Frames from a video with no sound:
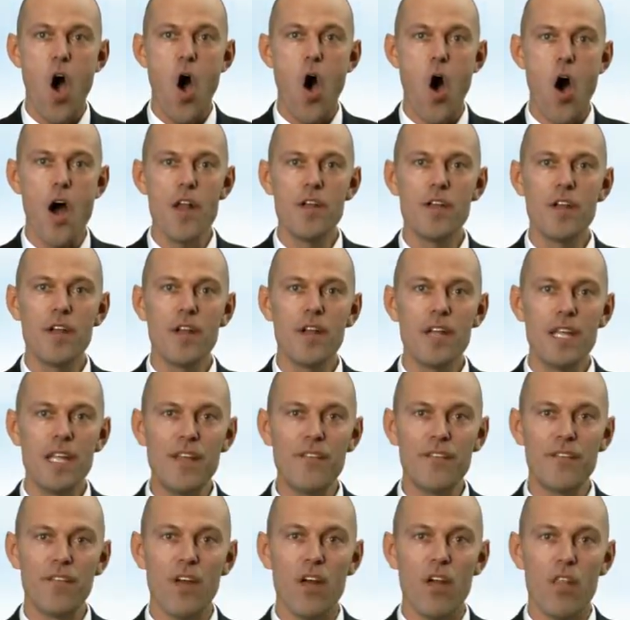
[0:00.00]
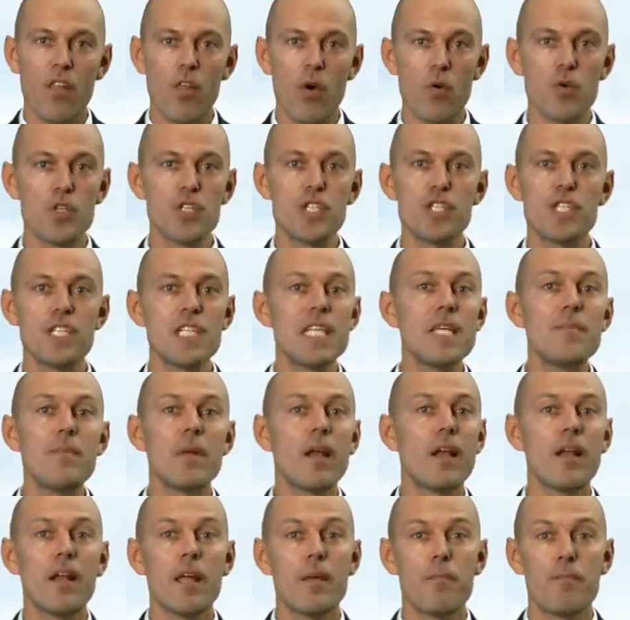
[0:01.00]
underneath those
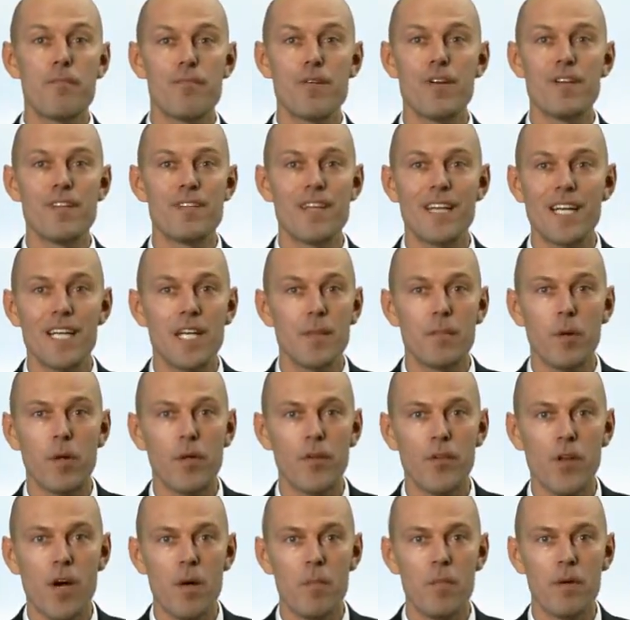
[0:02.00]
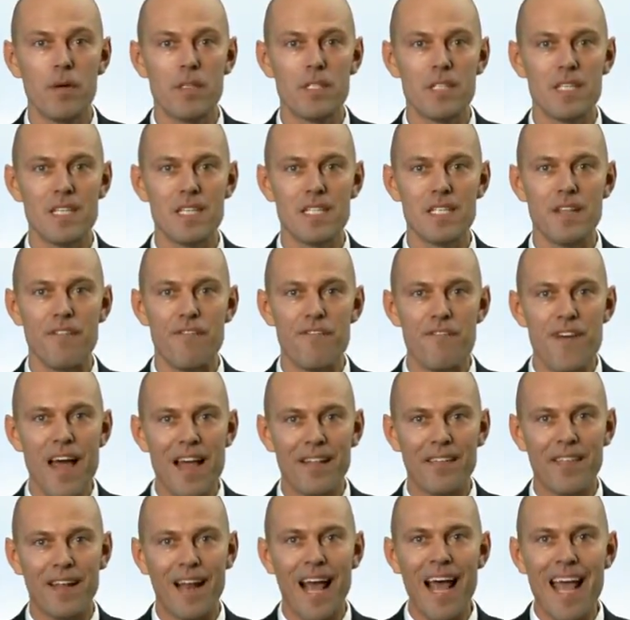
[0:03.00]
seemingly predictable numbers is the
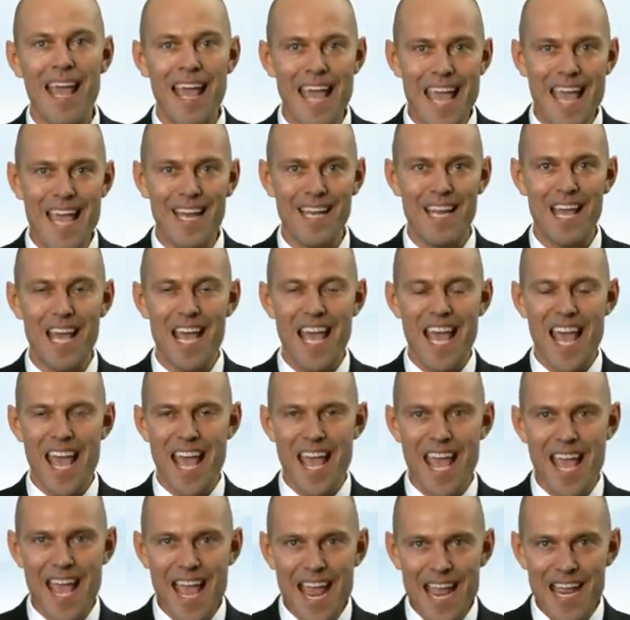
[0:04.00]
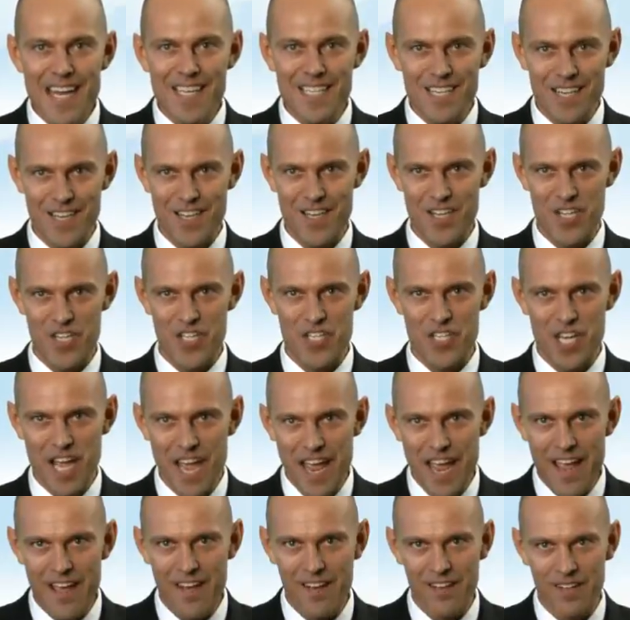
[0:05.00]
fact that I hit 8
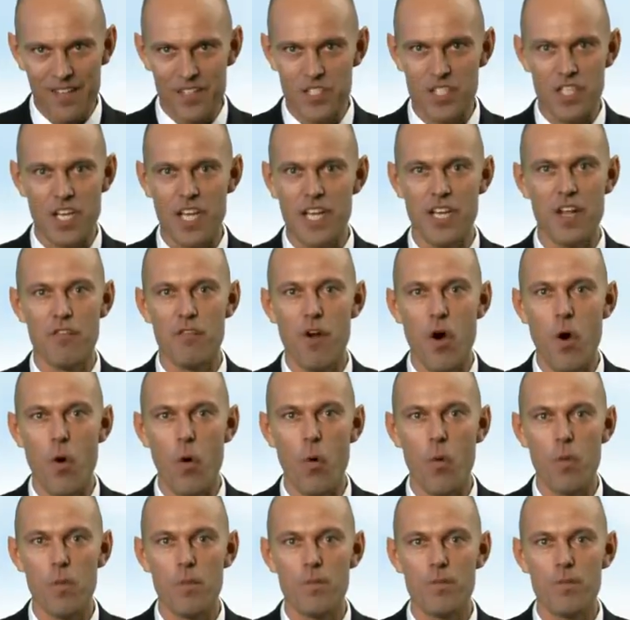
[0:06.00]
tails in a row.